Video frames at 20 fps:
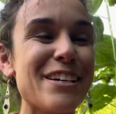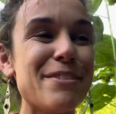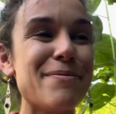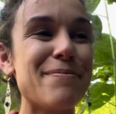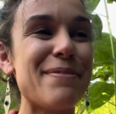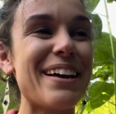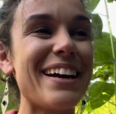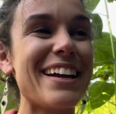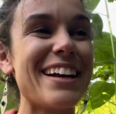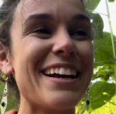
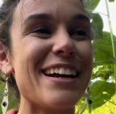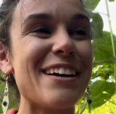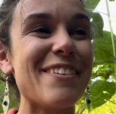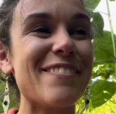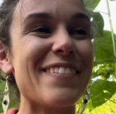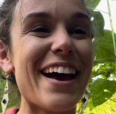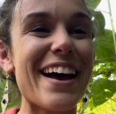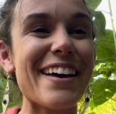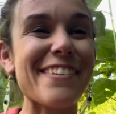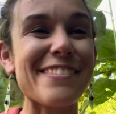But um,
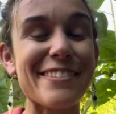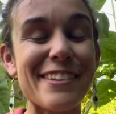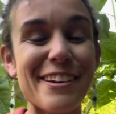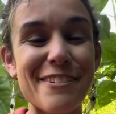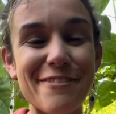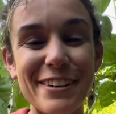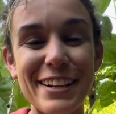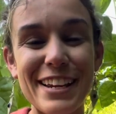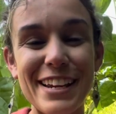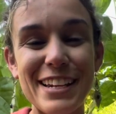I
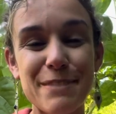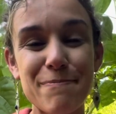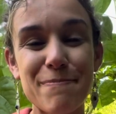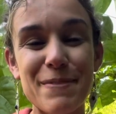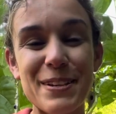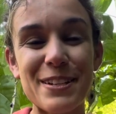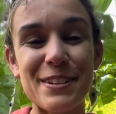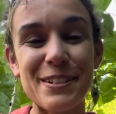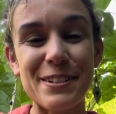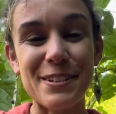love what he's
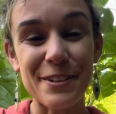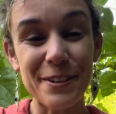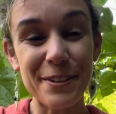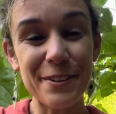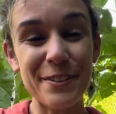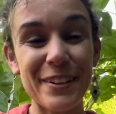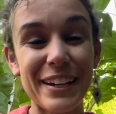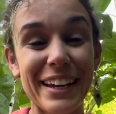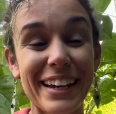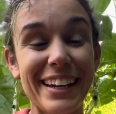been
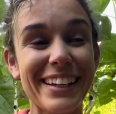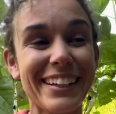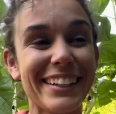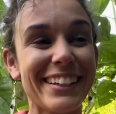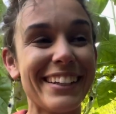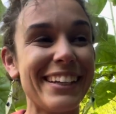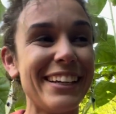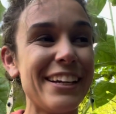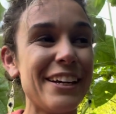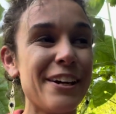doing
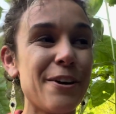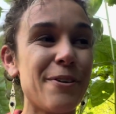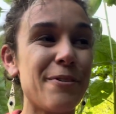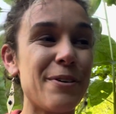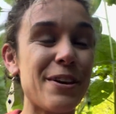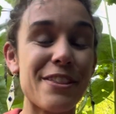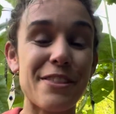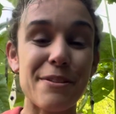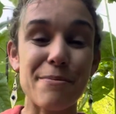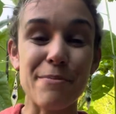
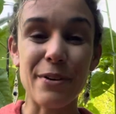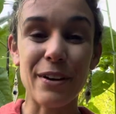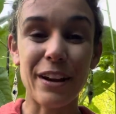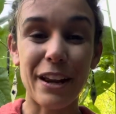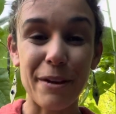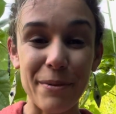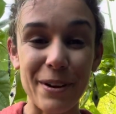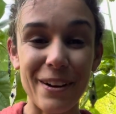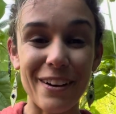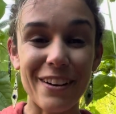with the
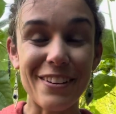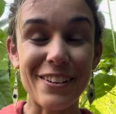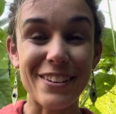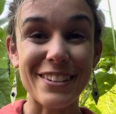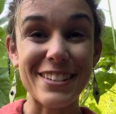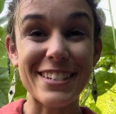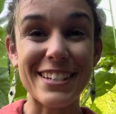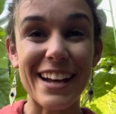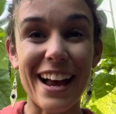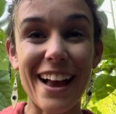Morning
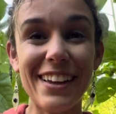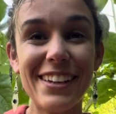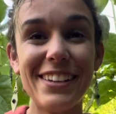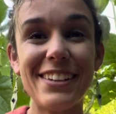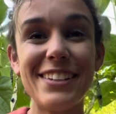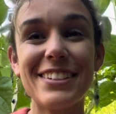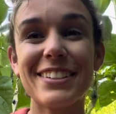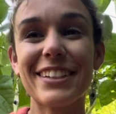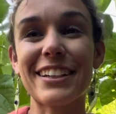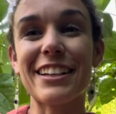Miracles
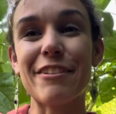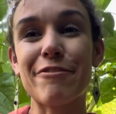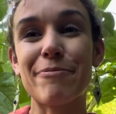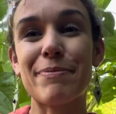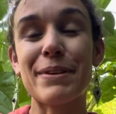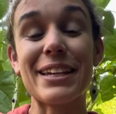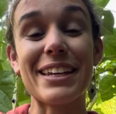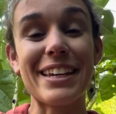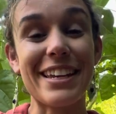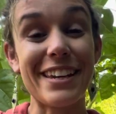Challenge, and I've
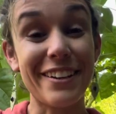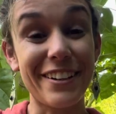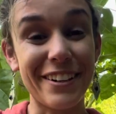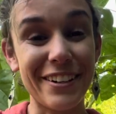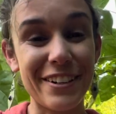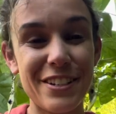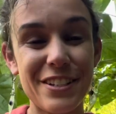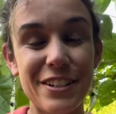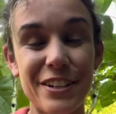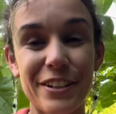been eager
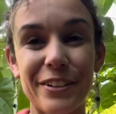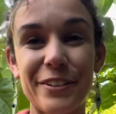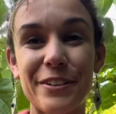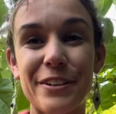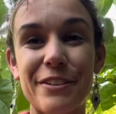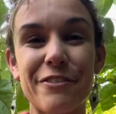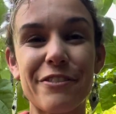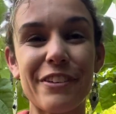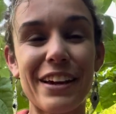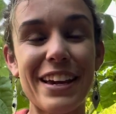to
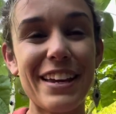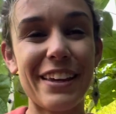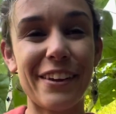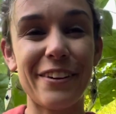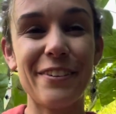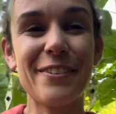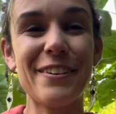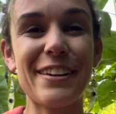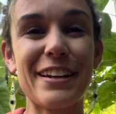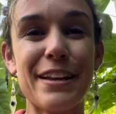invite
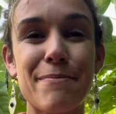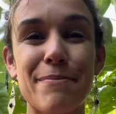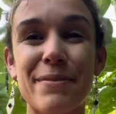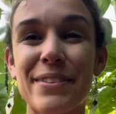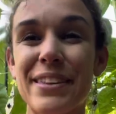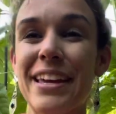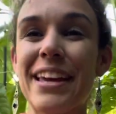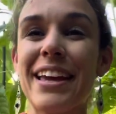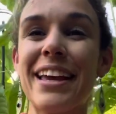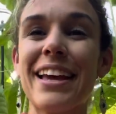you, and I'm
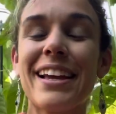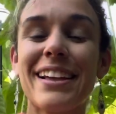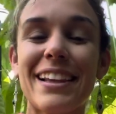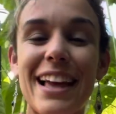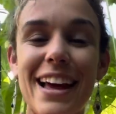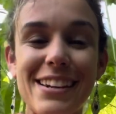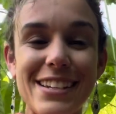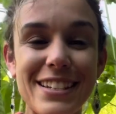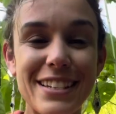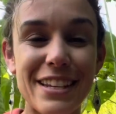glad he's